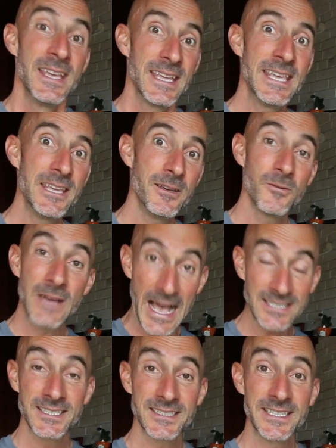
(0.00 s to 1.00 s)
He
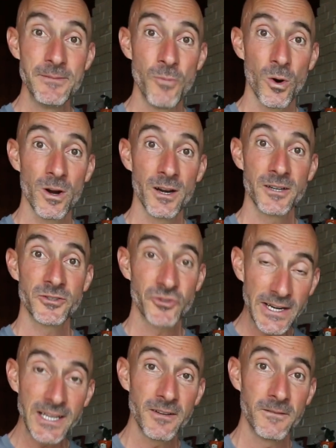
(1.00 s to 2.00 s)
asked to see more
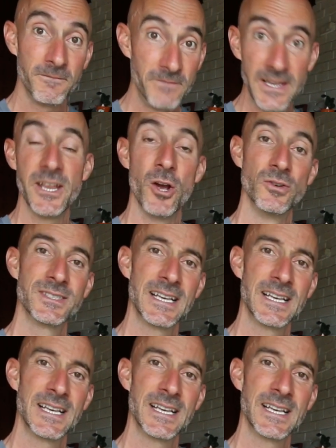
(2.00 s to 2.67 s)
training videos,